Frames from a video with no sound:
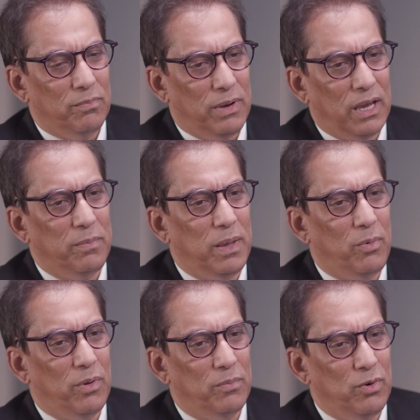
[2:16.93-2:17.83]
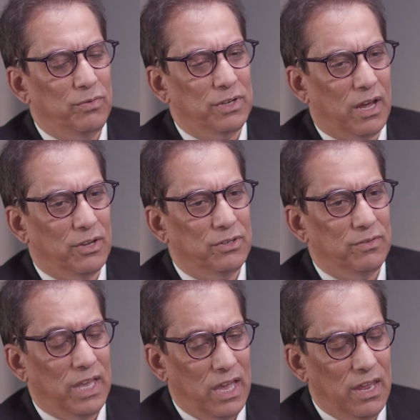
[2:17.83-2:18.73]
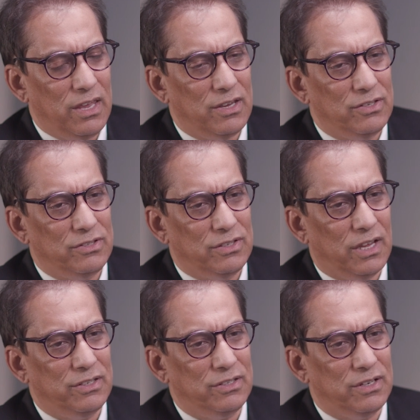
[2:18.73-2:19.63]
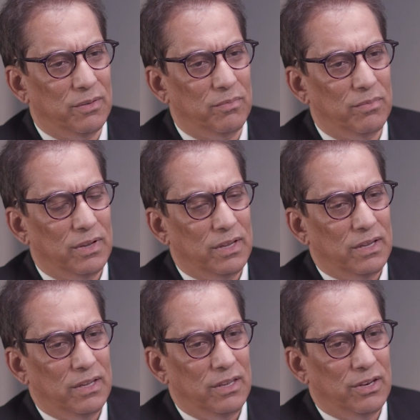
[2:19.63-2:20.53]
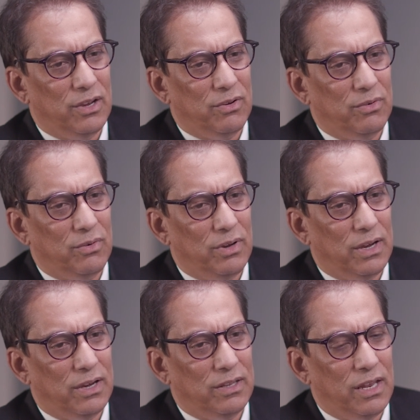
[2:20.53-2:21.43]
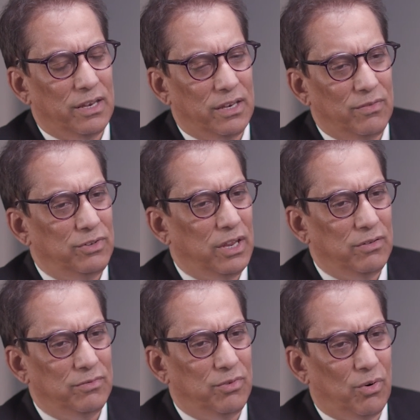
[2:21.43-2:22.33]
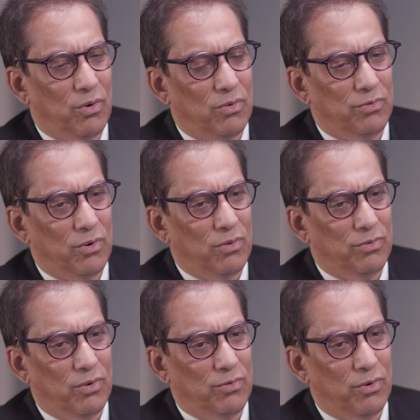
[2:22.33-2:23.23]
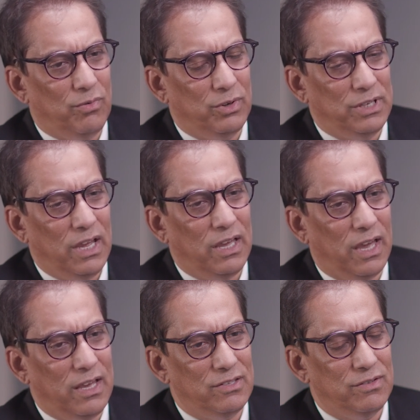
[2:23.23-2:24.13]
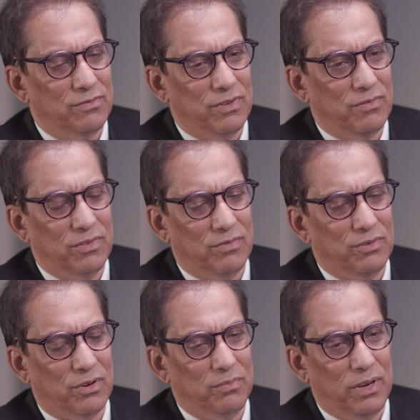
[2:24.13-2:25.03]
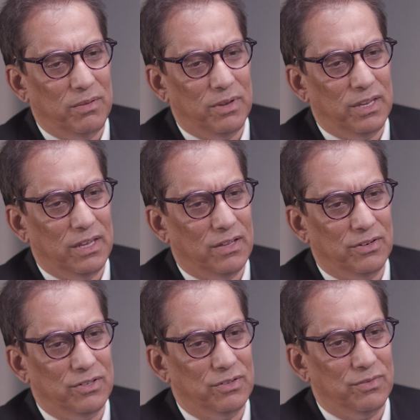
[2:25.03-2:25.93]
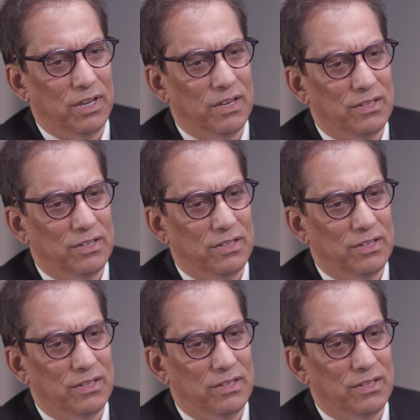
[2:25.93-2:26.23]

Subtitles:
Black people moved out of areas that they lived in for decades, if not many hundreds of years.